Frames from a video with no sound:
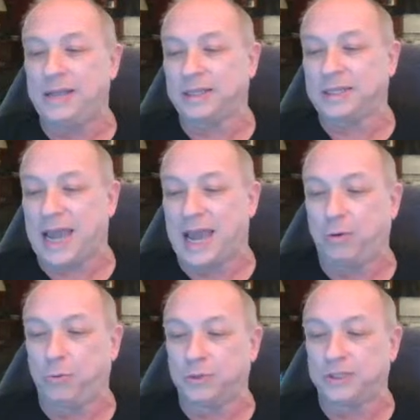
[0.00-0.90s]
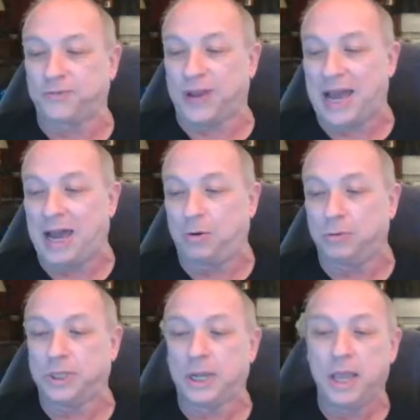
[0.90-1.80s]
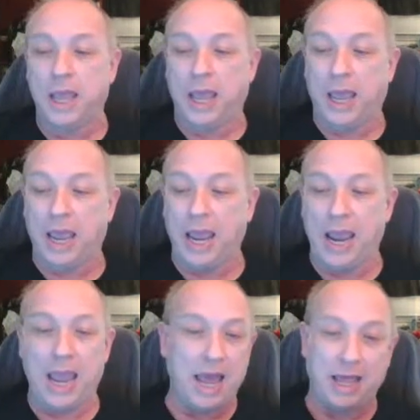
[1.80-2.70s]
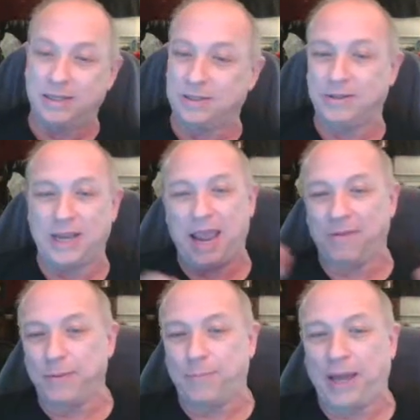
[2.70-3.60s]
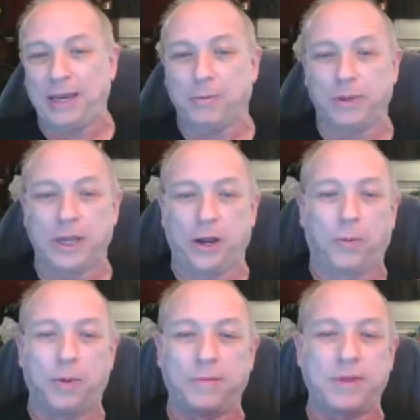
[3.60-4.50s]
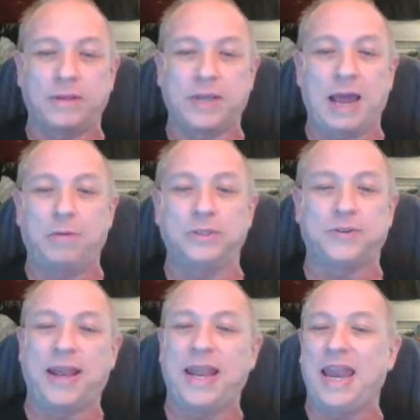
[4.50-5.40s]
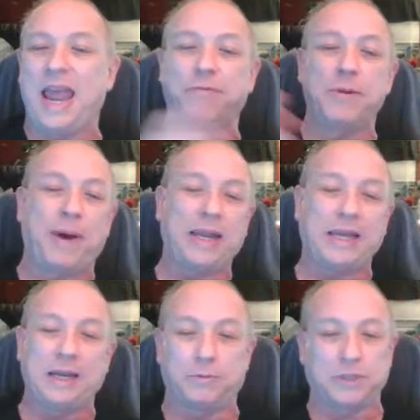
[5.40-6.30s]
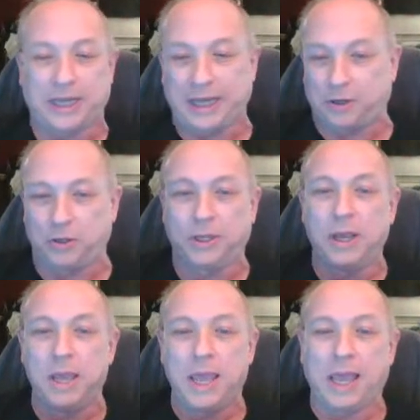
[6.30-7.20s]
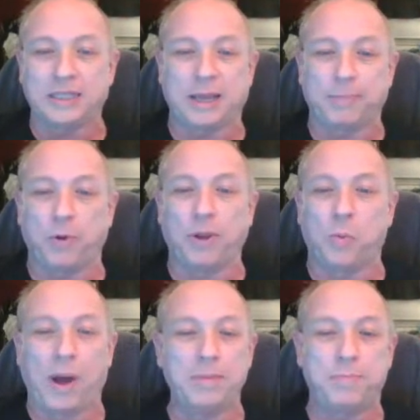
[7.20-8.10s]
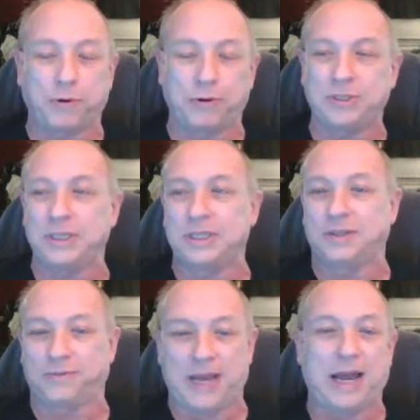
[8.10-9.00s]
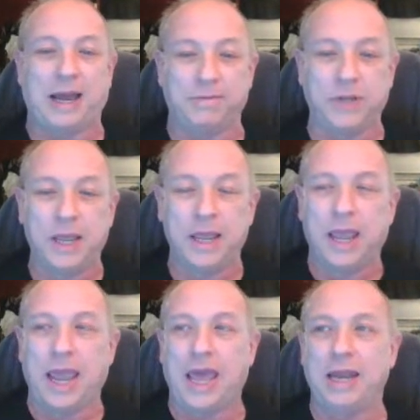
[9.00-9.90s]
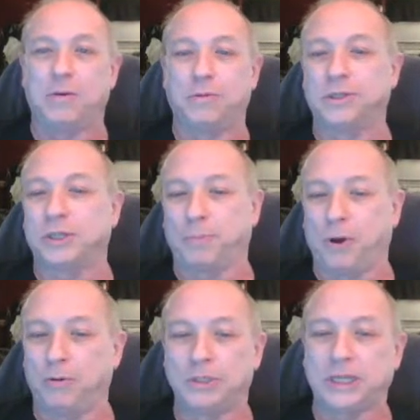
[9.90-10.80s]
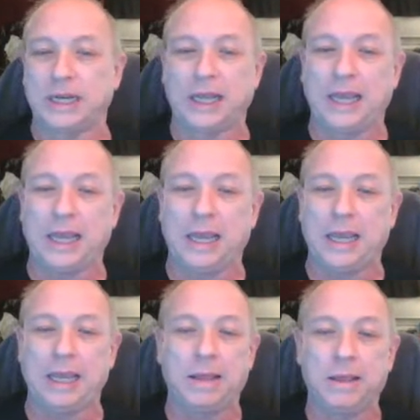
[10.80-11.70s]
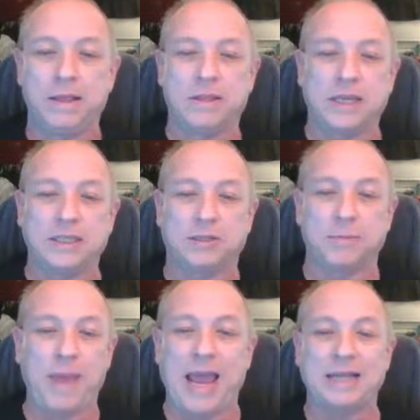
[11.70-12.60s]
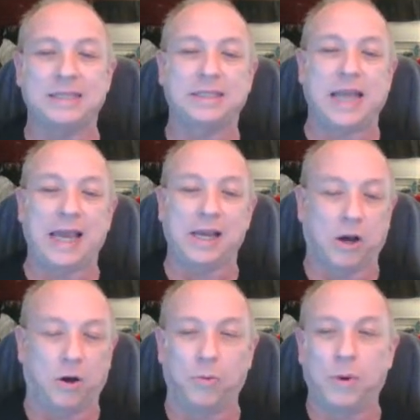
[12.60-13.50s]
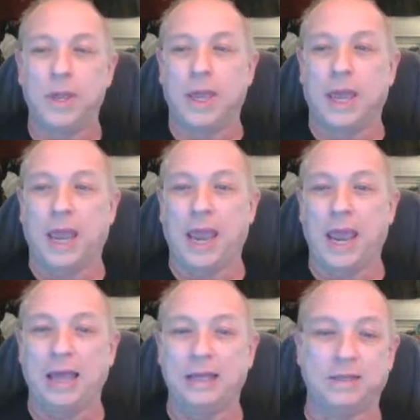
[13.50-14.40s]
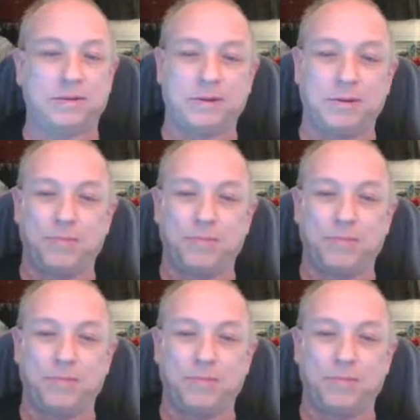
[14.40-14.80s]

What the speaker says: the town was found, and everybody, the town was found, everybody in it was killed, except only one person survived. And it was supposedly this mad psycho, and